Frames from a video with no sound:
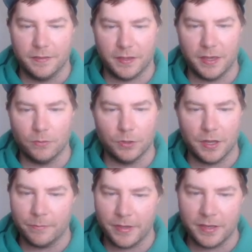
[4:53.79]
the king will
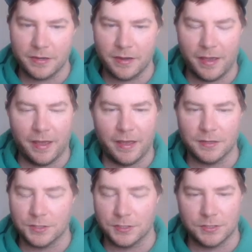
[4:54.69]
come in
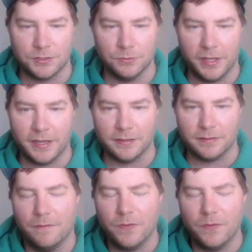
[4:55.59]
and it's just too late.